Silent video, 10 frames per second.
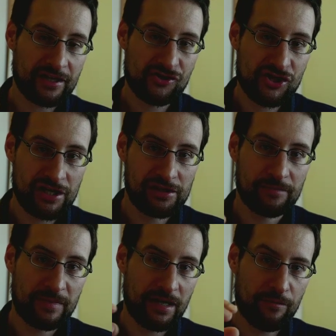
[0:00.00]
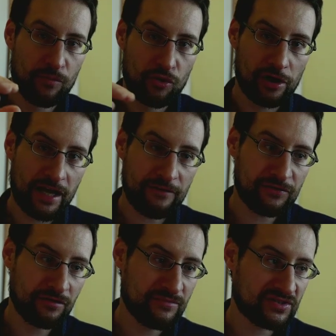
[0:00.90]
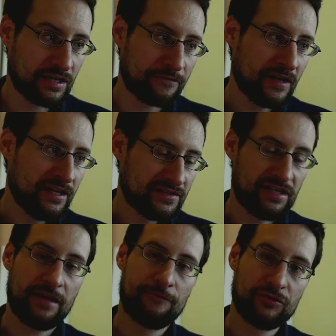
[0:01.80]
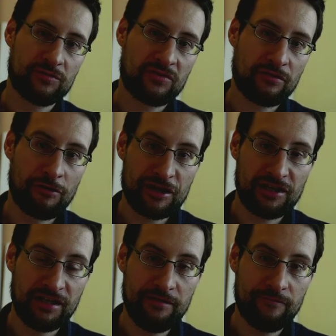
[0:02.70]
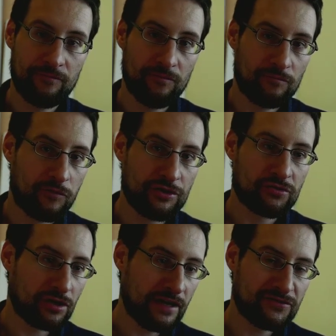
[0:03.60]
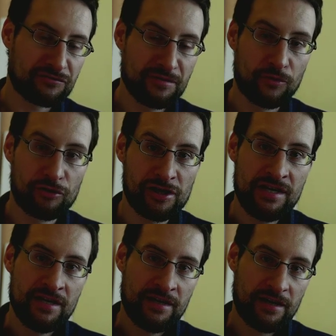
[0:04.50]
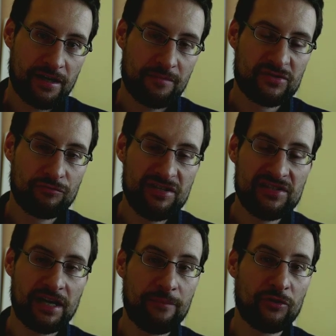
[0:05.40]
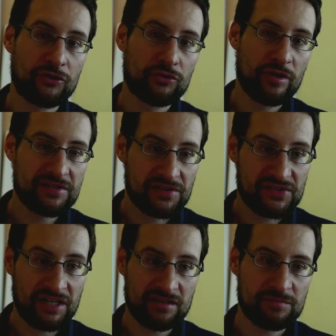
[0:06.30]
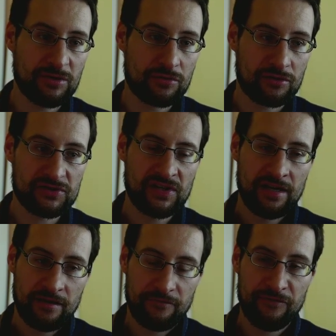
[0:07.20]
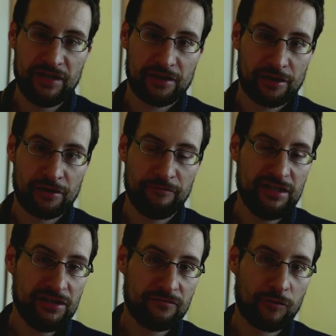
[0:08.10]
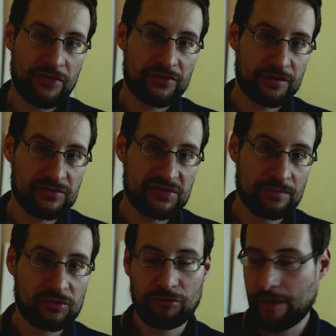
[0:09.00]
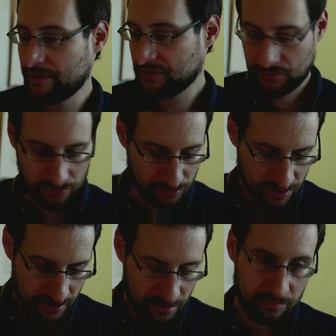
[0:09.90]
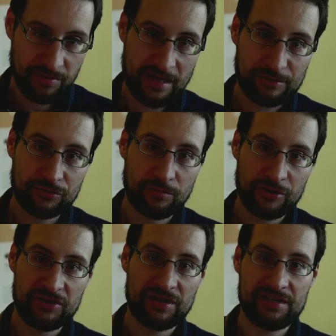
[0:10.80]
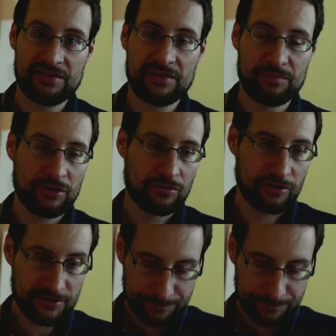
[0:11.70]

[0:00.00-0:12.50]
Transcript: channel, my more live stream stuff, that I would theoretically want to live stream more. The reason I'm not doing this yet is because we need 1,000 subscribers to be able to monetize this, because